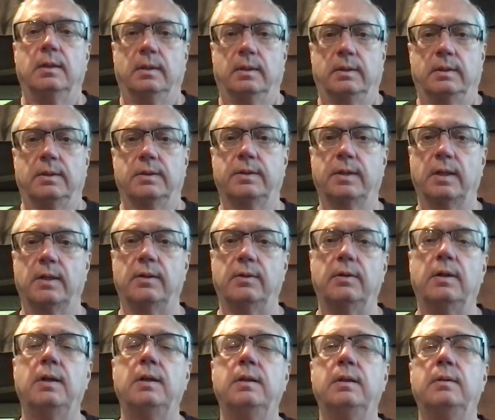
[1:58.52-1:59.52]
So
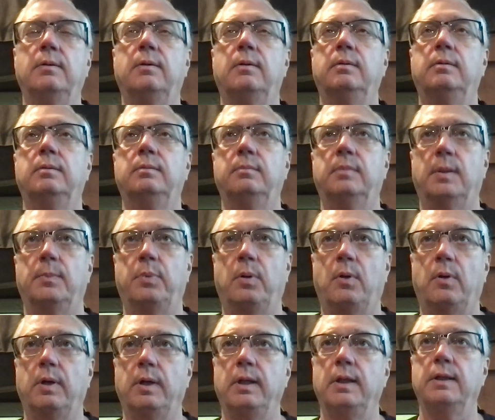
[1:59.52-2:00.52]
my
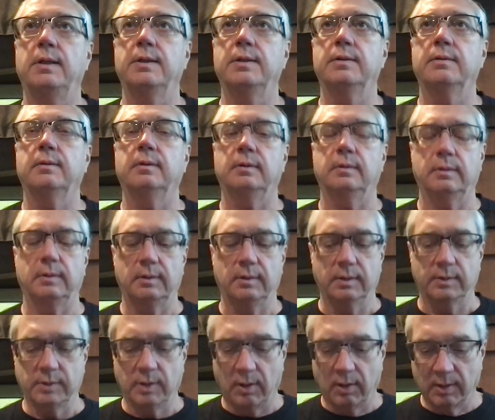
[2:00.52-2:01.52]
point is,
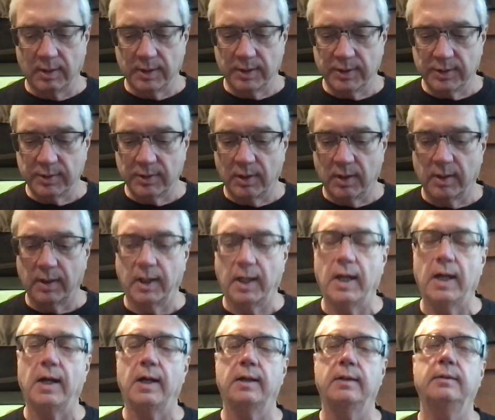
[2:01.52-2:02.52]
guitarists start
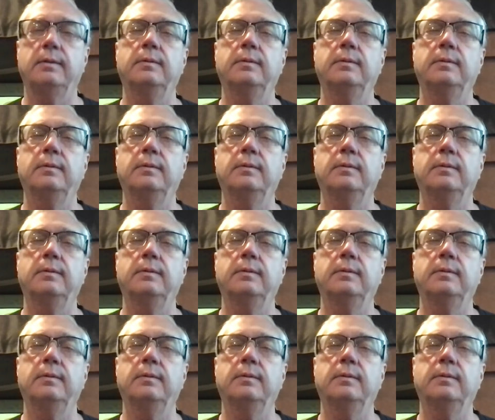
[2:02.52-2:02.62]
out,